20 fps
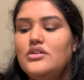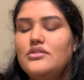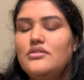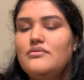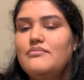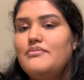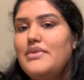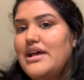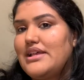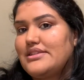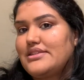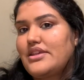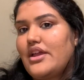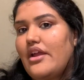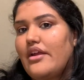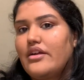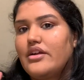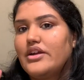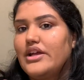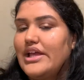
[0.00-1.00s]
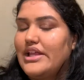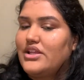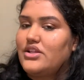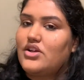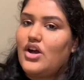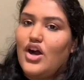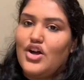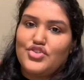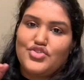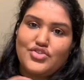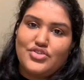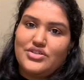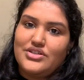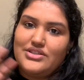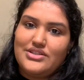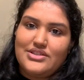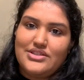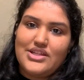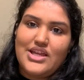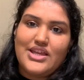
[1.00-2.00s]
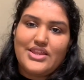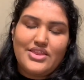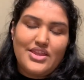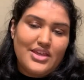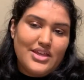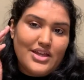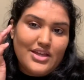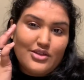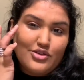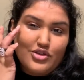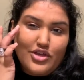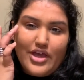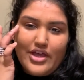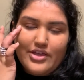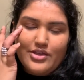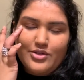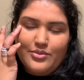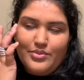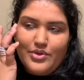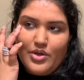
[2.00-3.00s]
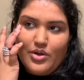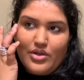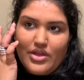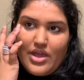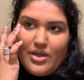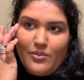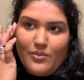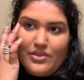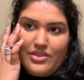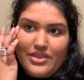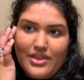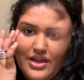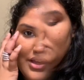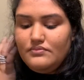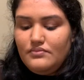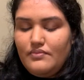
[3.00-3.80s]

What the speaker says: mascara, and kajal, and I think I could be okay with that.